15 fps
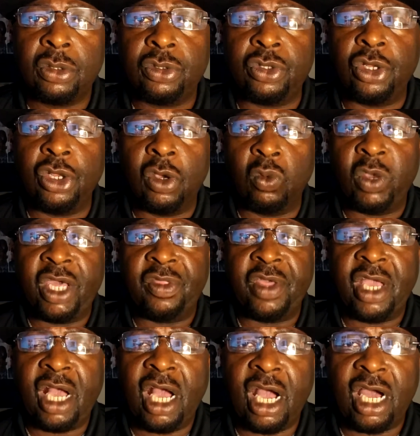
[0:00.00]
you know, where
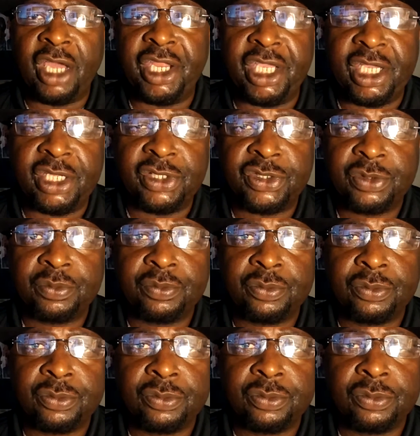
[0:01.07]
their heart is.
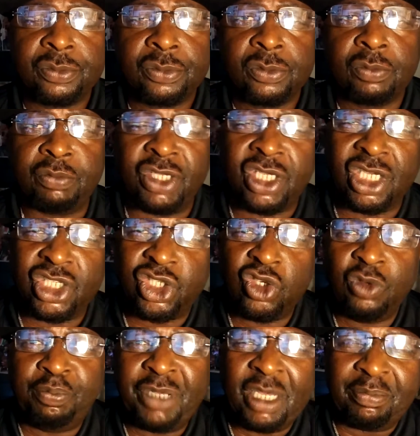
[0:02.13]
Because
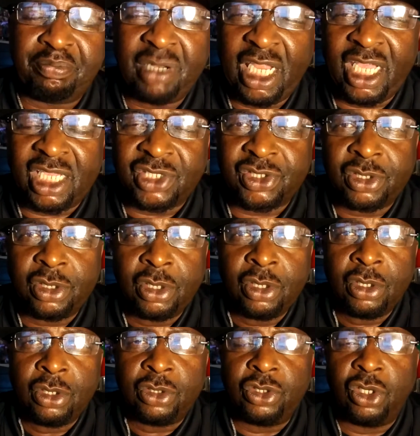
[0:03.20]
you've been blessed.
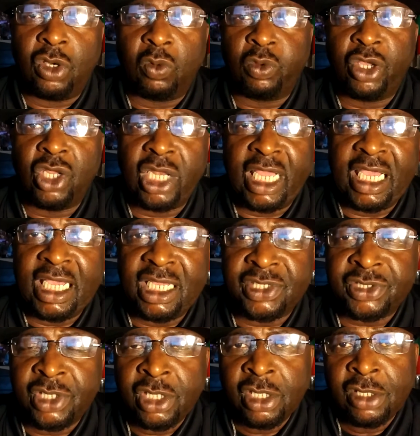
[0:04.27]
You don't
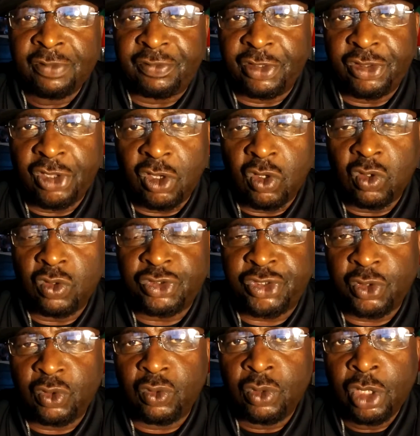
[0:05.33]
realize, for those
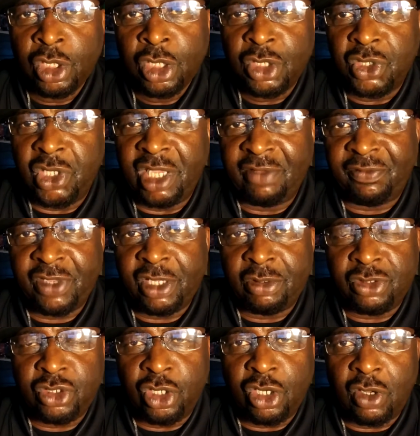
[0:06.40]
who live
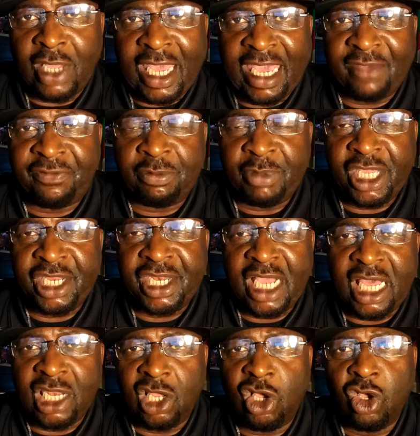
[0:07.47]
in, you know,
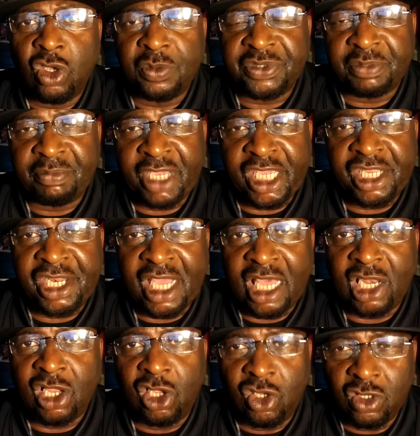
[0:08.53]
$500,000 homes and $1 million
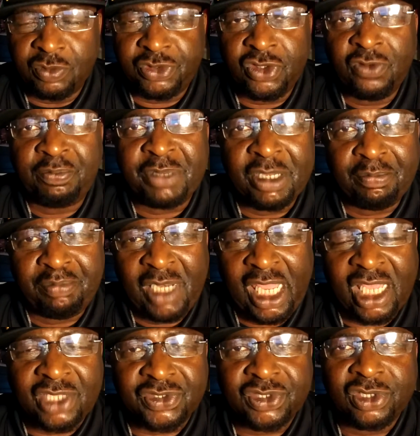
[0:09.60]
homes, you've been
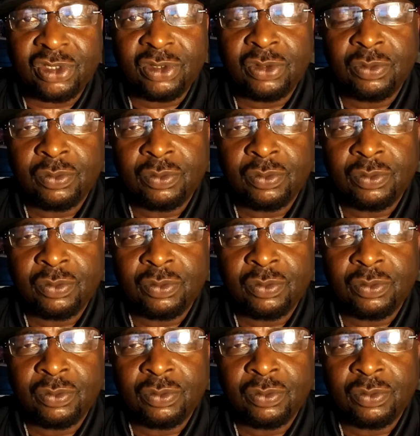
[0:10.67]
blessed.